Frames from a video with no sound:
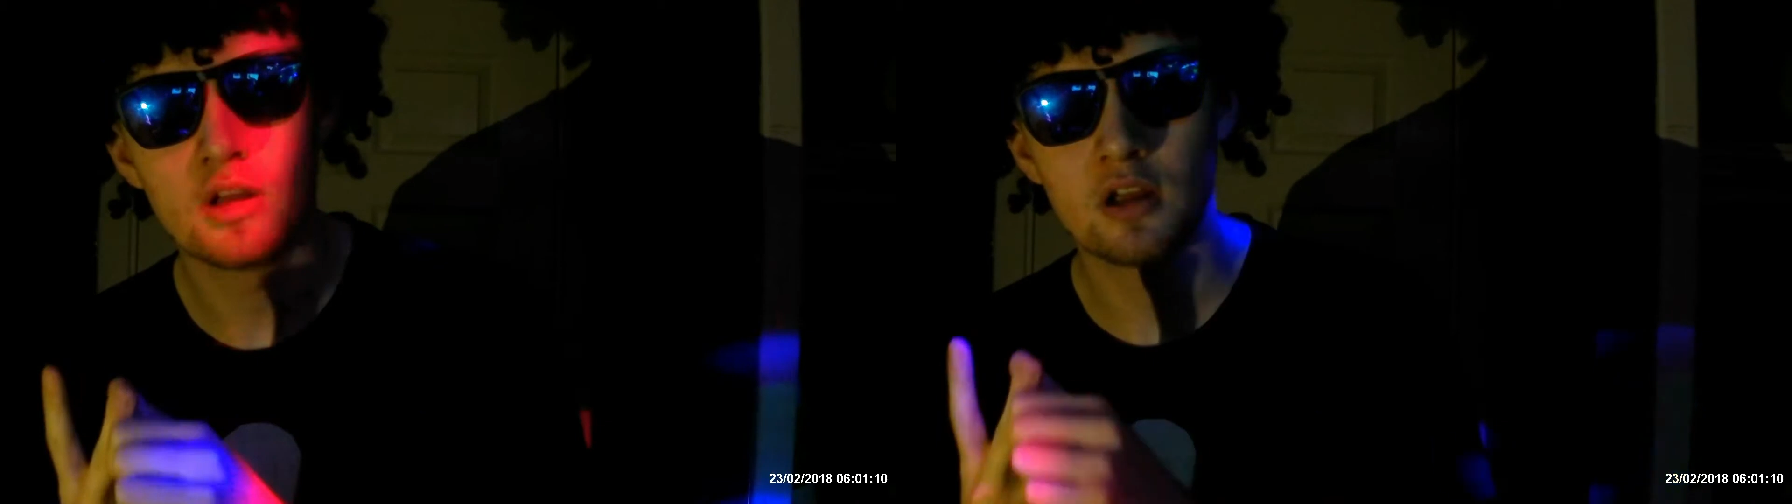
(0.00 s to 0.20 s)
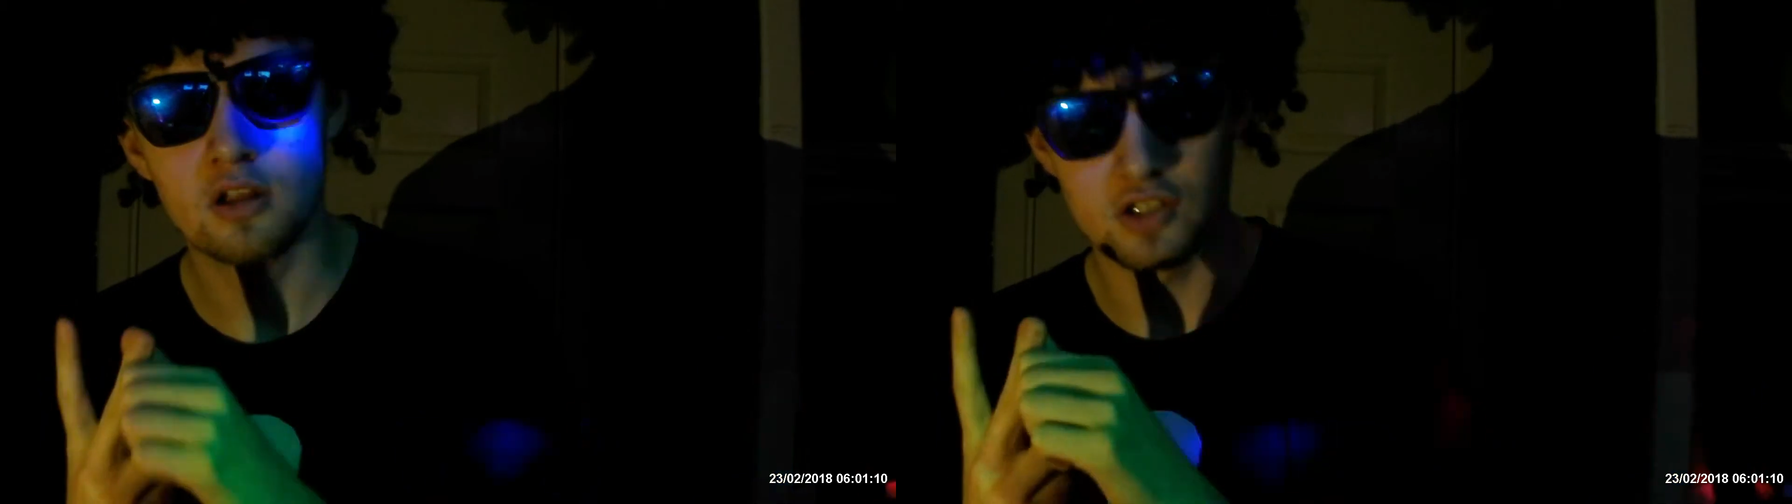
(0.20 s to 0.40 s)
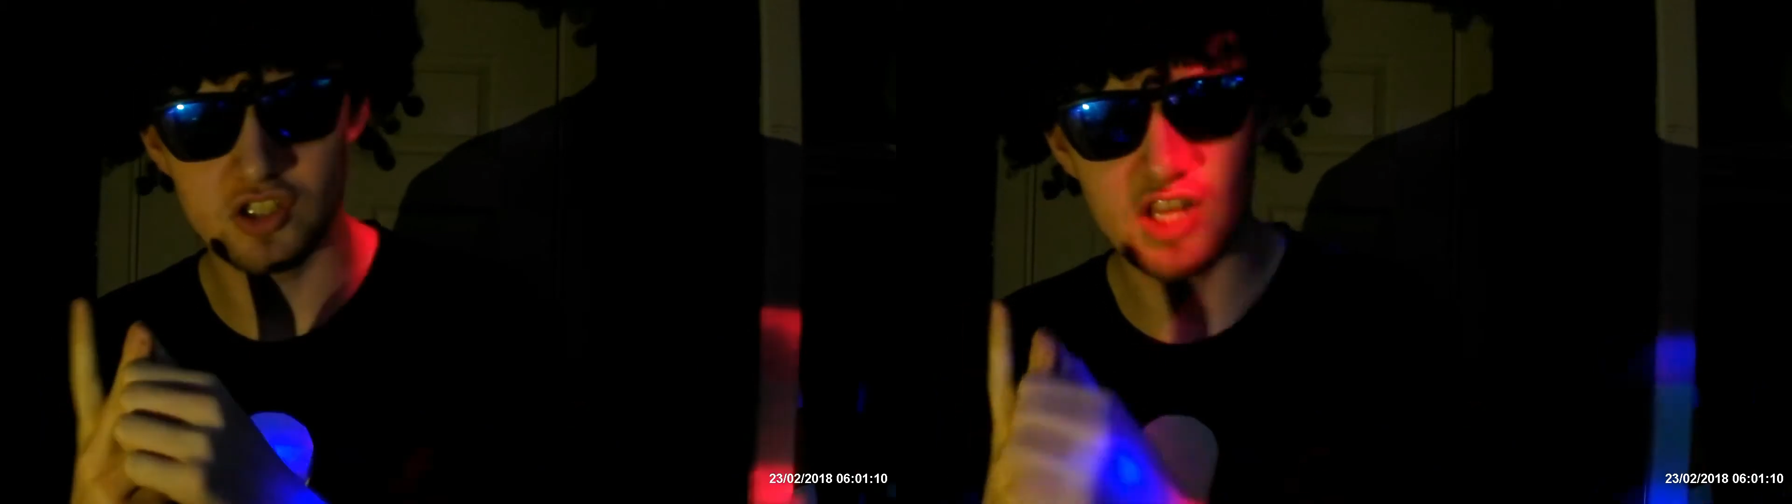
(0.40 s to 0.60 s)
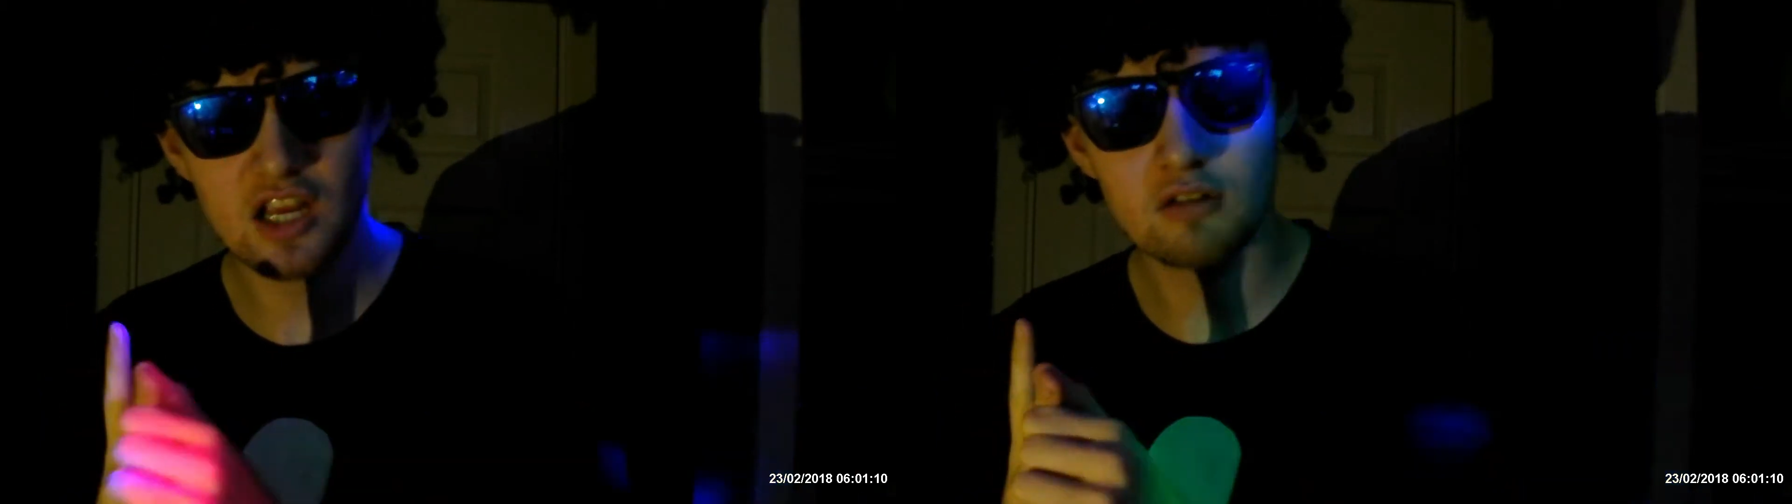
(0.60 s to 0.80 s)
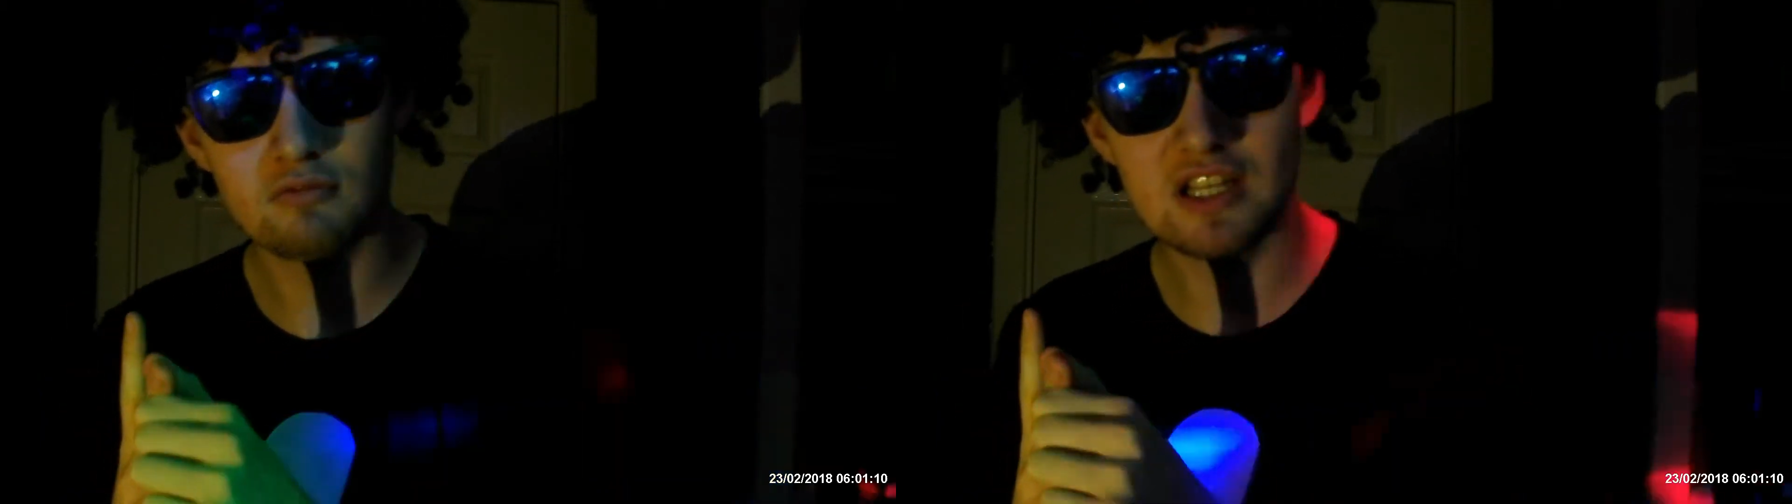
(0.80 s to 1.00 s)
the second
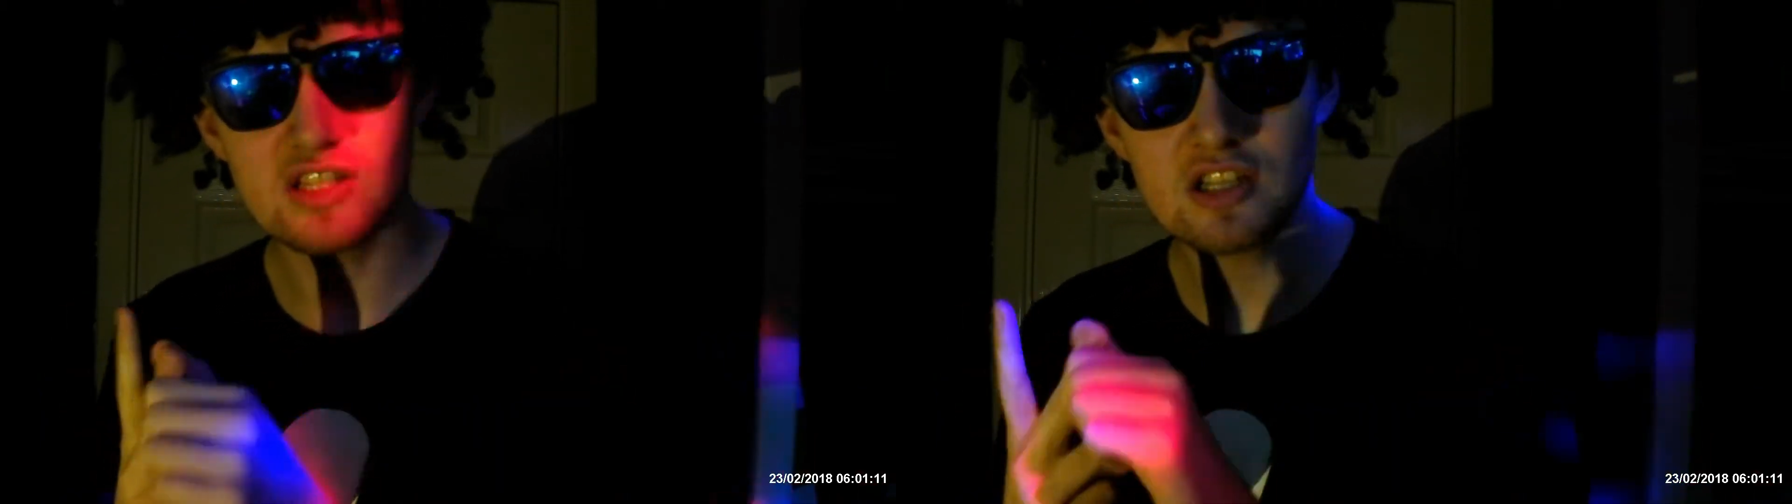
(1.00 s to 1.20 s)
reason it's